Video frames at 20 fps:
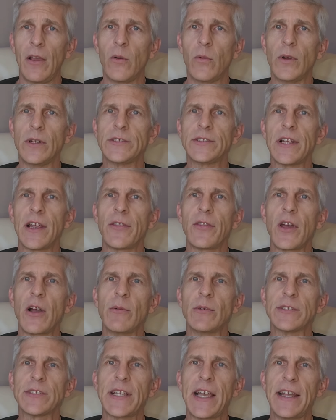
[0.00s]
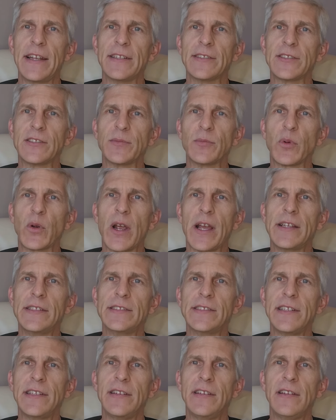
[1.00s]
which I thought was kind of
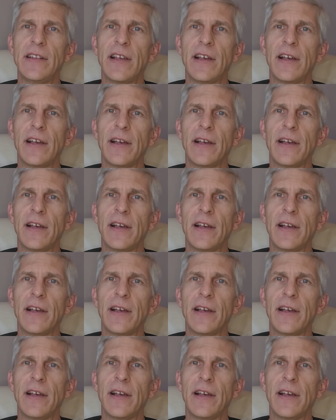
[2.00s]
surprising.